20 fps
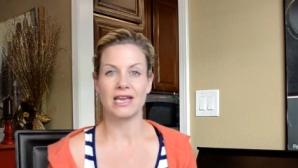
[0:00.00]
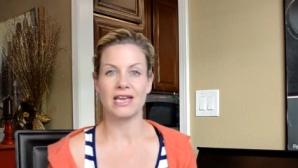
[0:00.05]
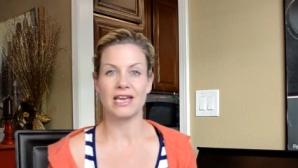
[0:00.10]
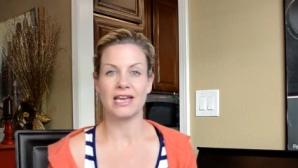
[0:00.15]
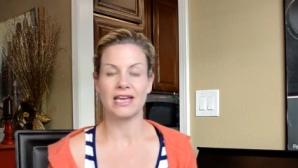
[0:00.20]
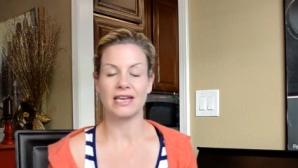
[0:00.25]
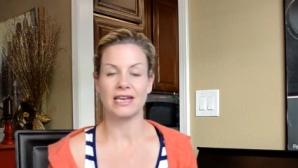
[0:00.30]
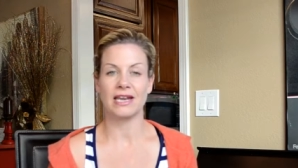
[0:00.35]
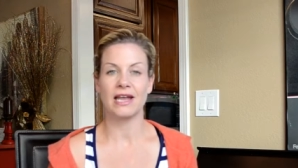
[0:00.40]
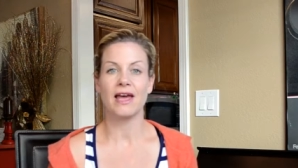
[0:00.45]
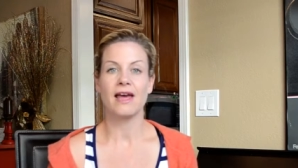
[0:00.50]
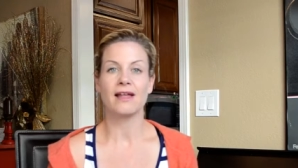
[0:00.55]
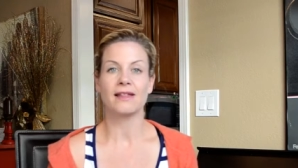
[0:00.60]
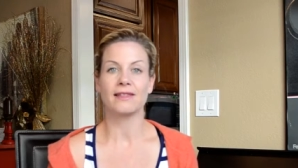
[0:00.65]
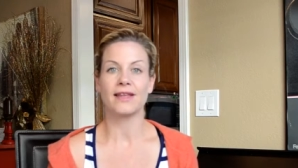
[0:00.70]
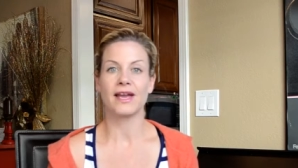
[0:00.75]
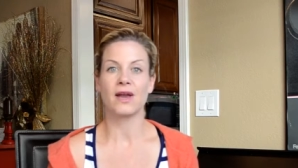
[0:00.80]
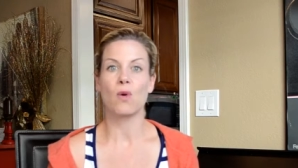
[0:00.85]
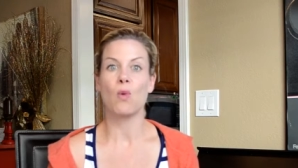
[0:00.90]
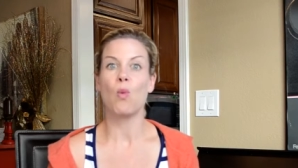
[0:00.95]
in
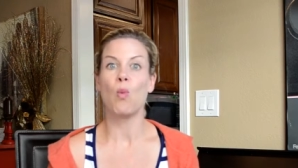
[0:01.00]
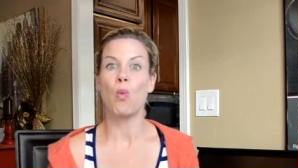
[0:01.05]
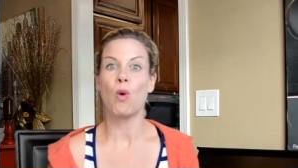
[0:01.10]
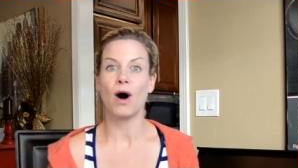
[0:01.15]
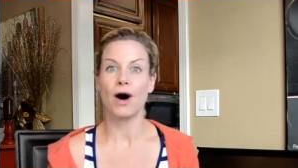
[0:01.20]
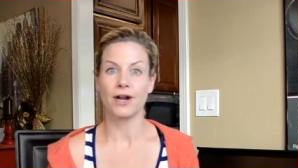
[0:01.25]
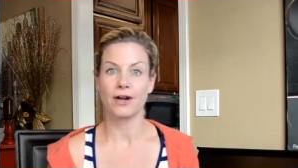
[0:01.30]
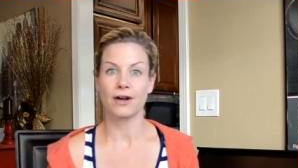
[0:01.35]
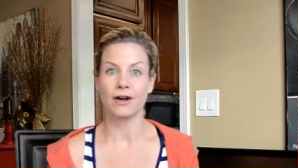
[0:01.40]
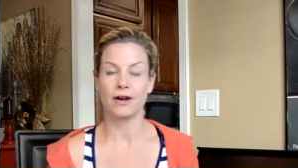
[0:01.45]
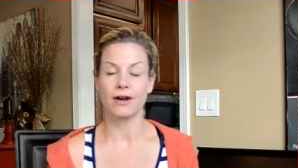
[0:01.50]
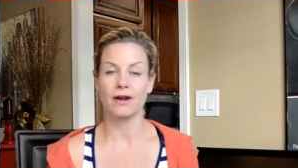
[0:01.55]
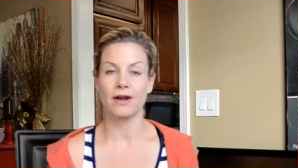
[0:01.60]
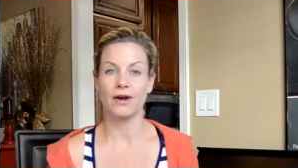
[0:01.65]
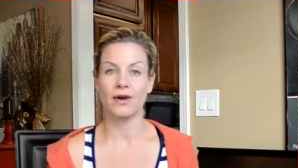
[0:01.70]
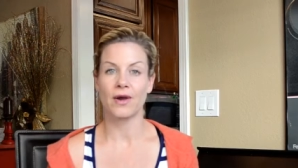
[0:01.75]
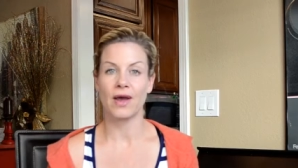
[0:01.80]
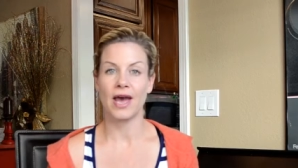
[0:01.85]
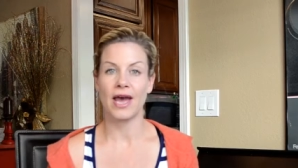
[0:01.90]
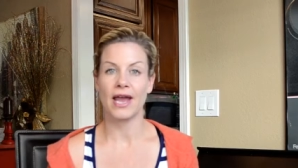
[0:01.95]
like water,
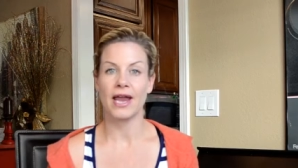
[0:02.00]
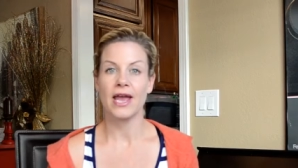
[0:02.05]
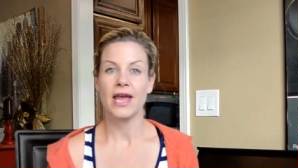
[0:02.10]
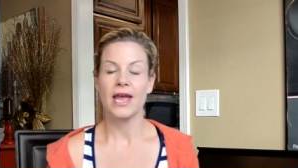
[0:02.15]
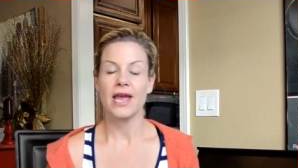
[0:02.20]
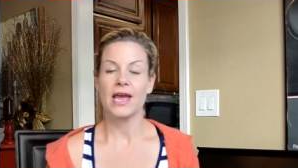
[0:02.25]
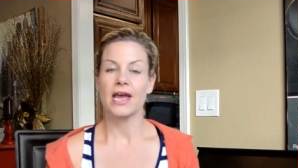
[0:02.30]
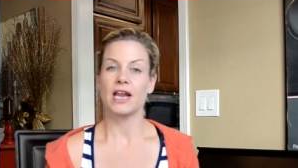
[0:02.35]
okay?